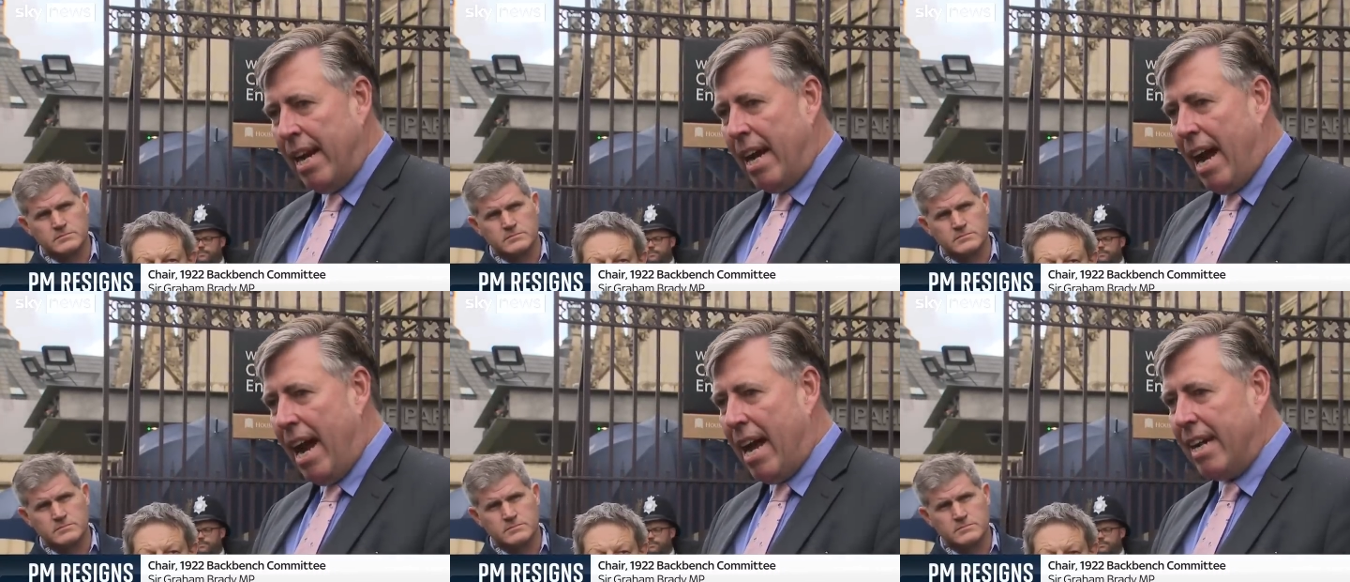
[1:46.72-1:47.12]

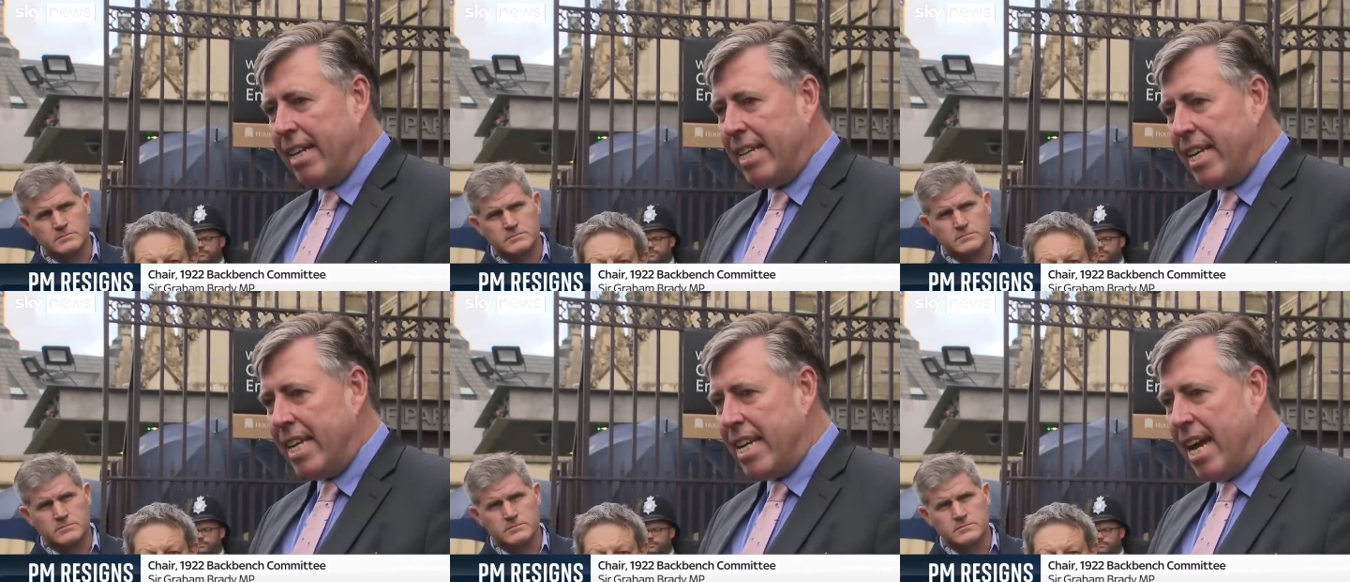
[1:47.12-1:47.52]

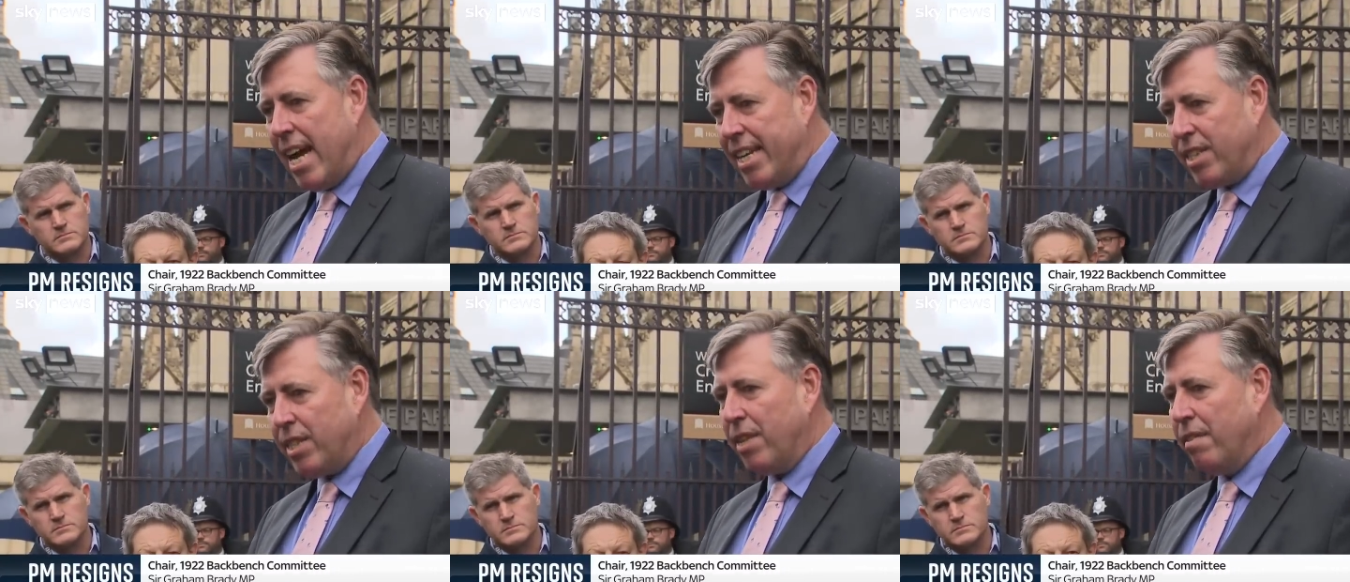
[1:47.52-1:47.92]
Speaker 1: and he
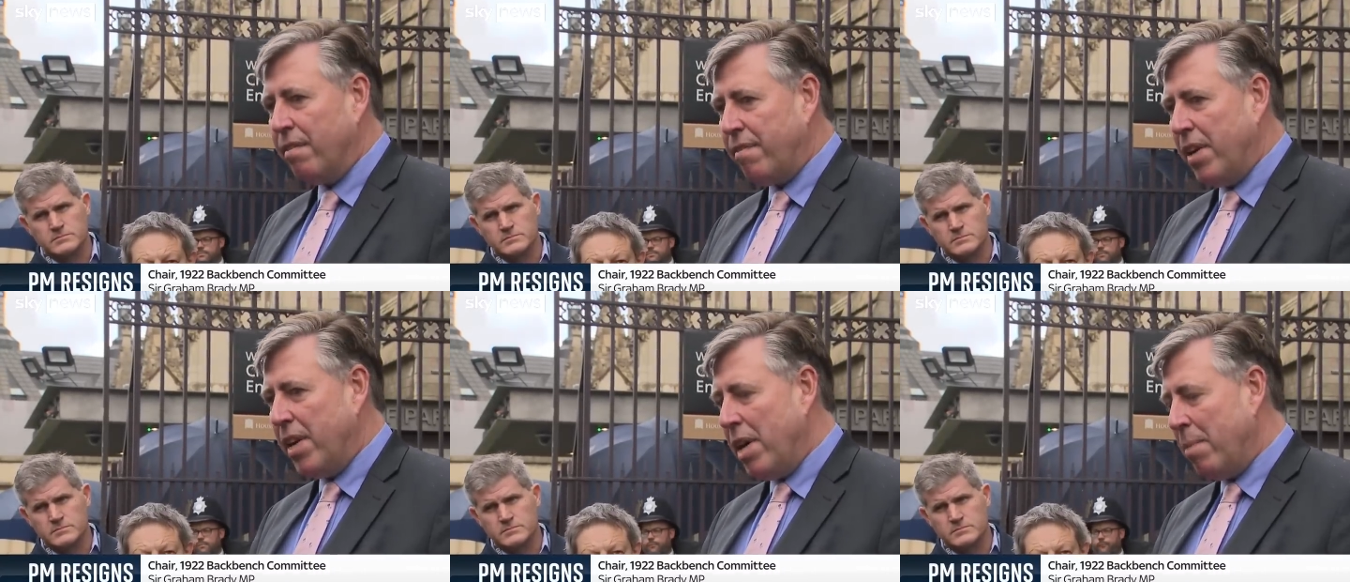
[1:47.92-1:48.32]
has
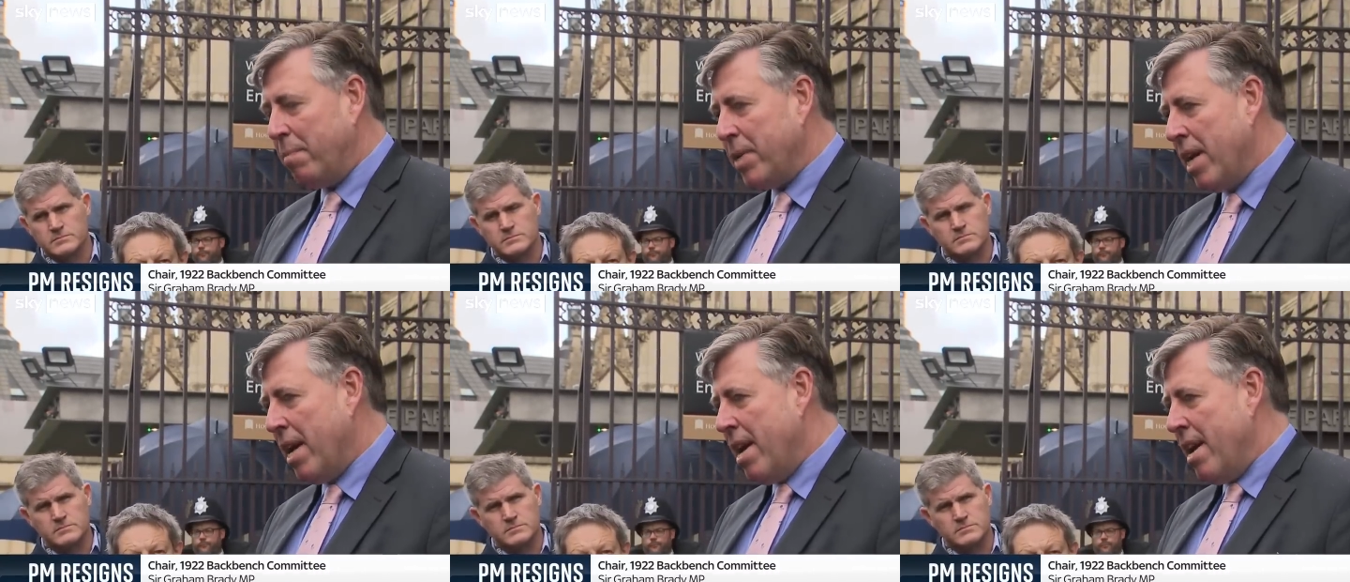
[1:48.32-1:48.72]

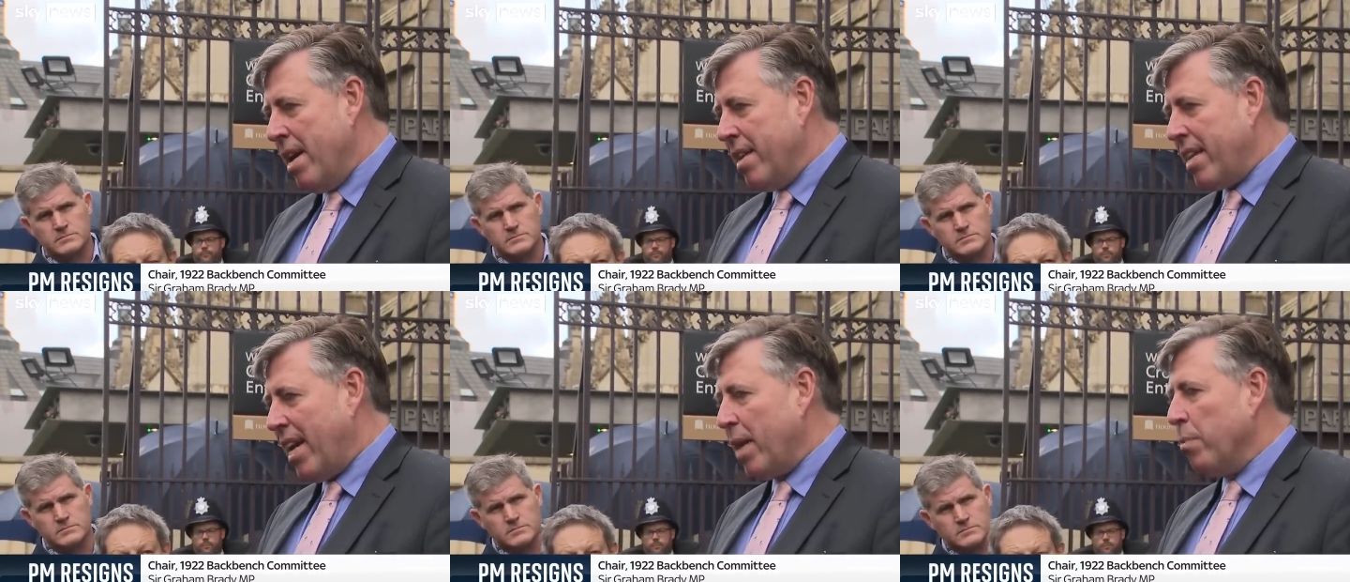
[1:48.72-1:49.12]
confirmed
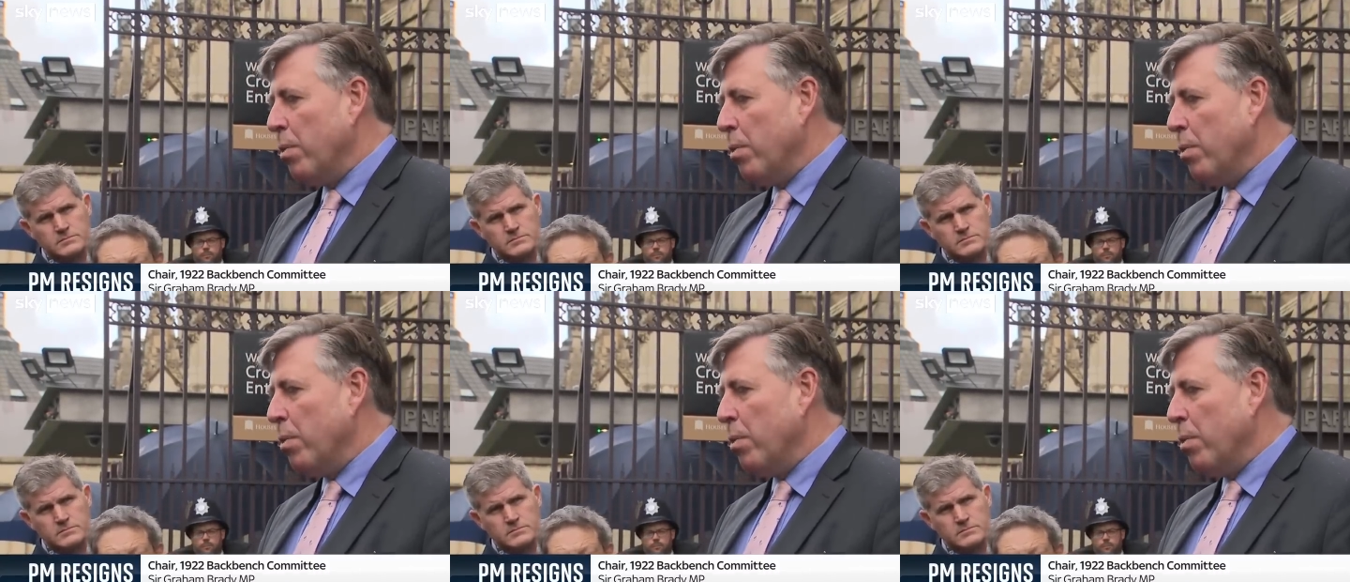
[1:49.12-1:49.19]
that it